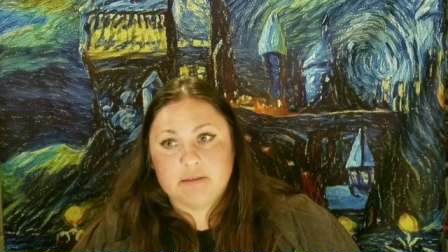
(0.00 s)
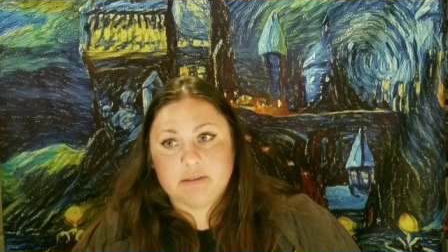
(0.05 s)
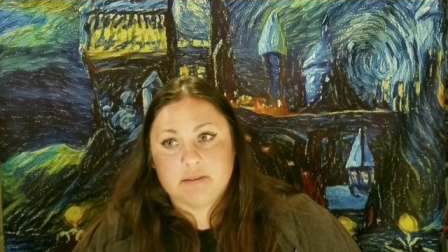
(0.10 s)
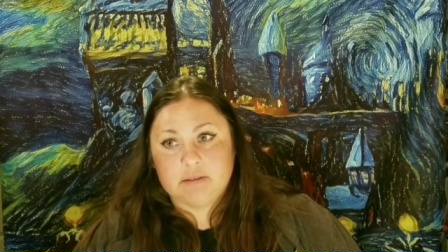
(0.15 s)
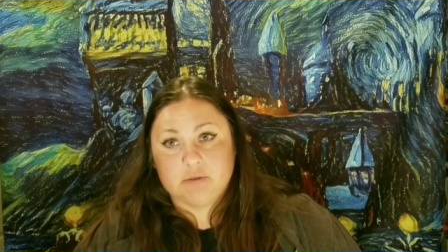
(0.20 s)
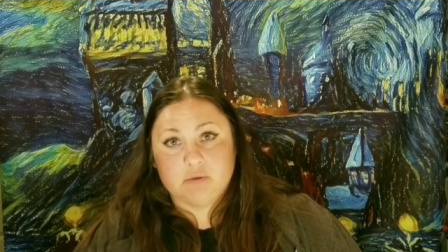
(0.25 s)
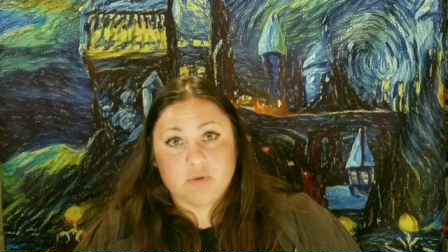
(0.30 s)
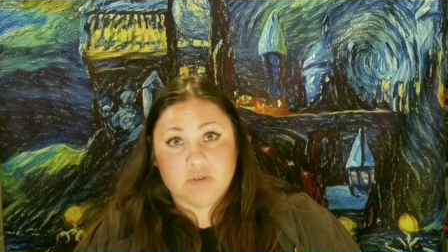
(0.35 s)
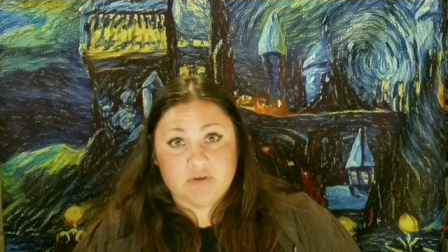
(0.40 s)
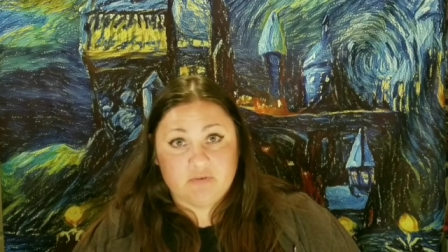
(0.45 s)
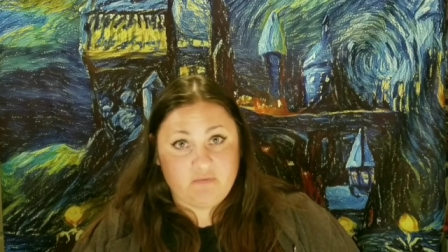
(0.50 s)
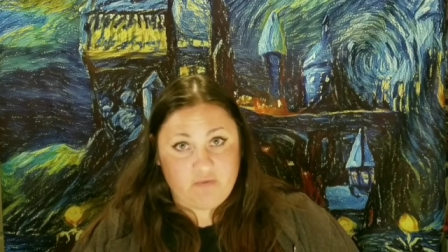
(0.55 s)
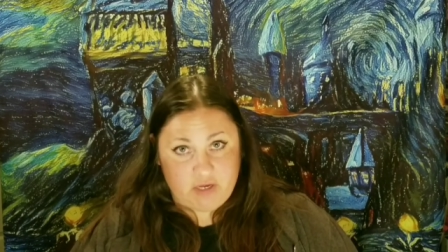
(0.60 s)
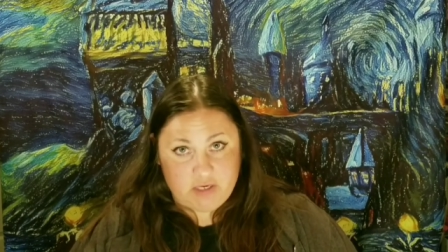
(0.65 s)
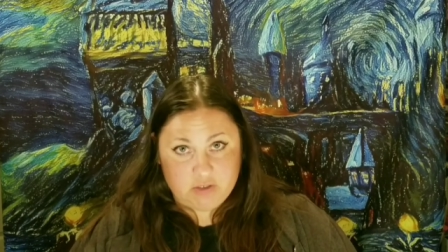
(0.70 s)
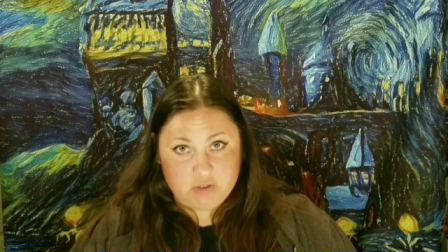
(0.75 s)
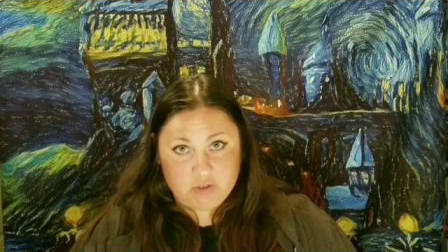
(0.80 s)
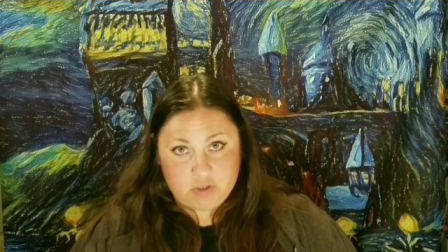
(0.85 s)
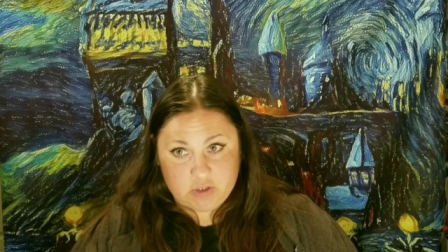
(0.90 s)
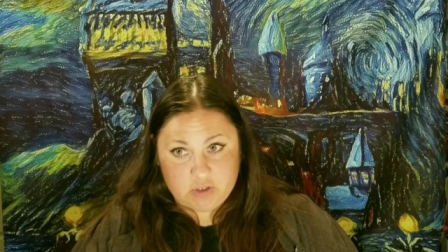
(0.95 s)
to
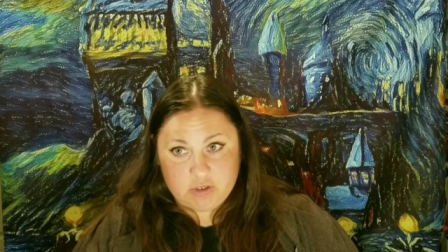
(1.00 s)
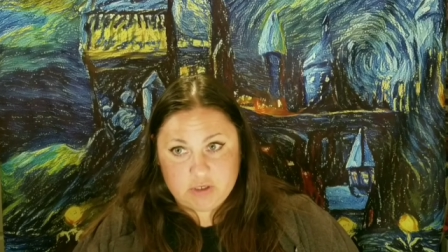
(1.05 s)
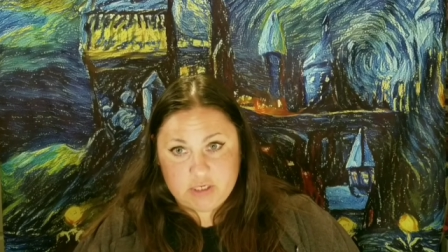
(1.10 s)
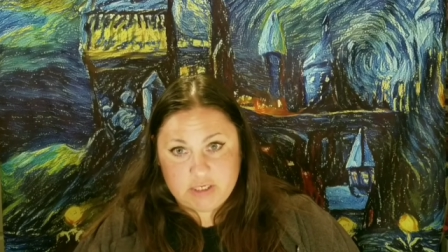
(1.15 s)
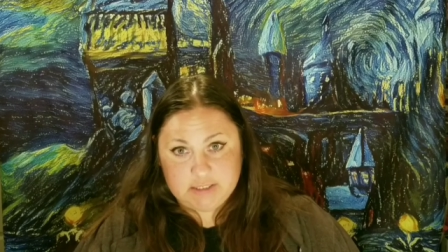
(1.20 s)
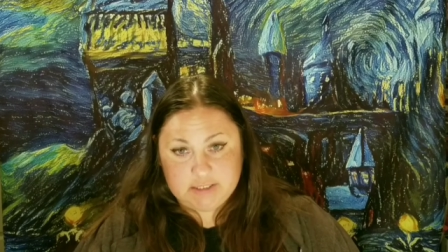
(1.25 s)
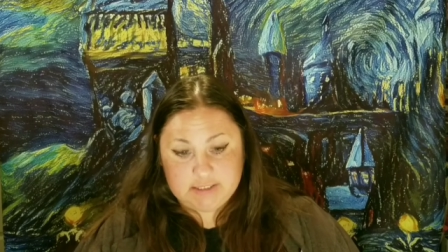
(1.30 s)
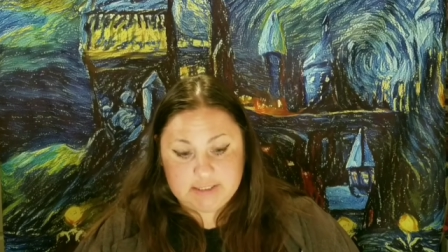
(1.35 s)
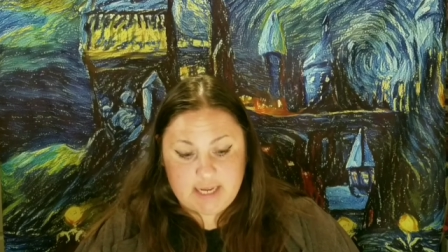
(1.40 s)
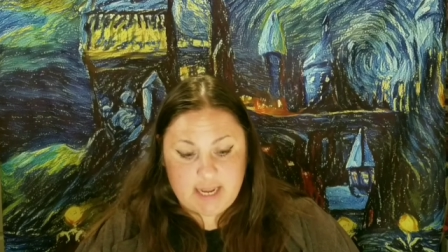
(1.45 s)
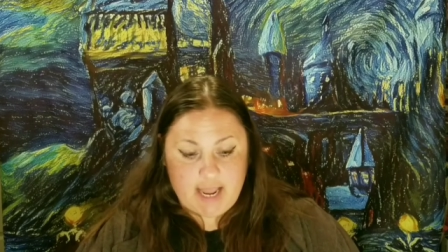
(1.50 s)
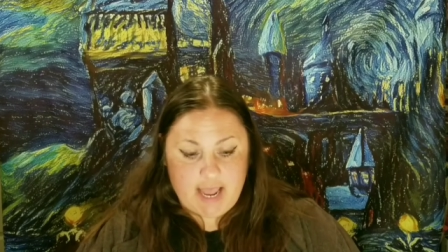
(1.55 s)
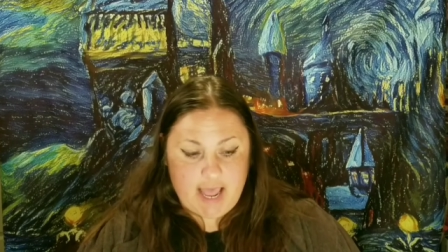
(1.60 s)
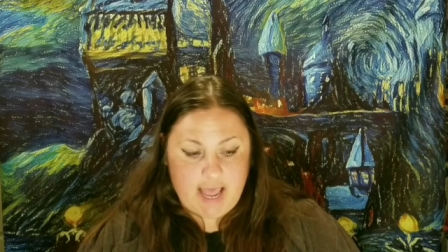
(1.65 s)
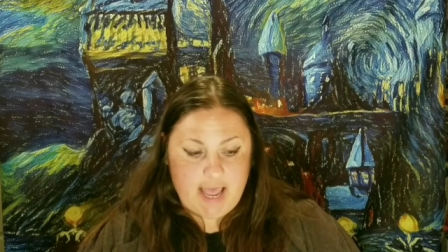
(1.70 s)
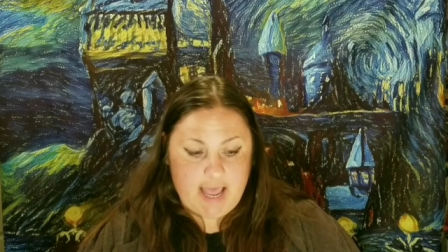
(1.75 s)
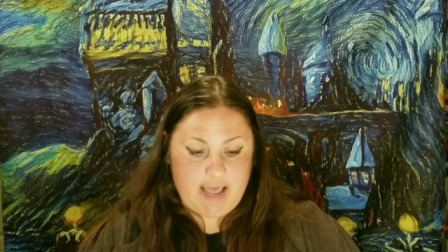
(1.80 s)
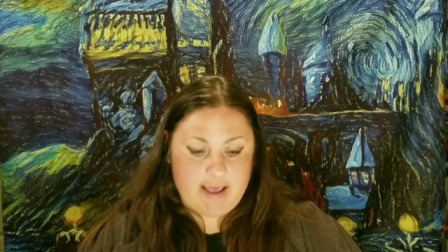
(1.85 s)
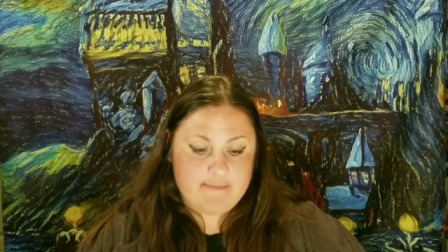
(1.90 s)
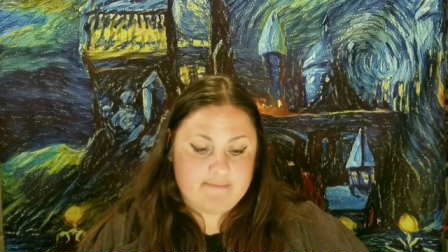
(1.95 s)
defend her and say,
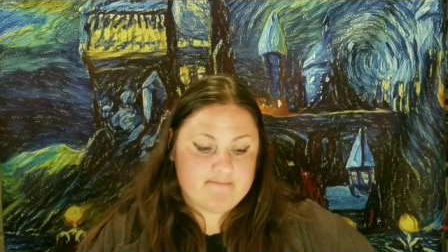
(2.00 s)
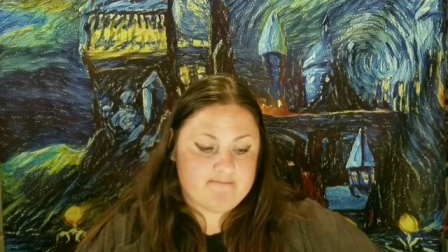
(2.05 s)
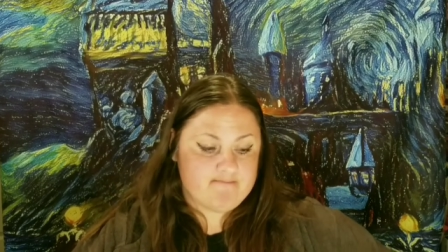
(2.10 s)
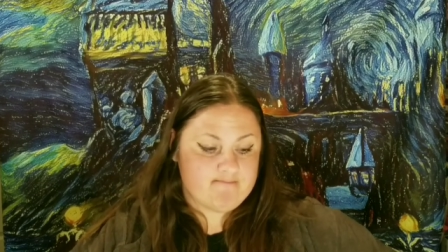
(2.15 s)
hey,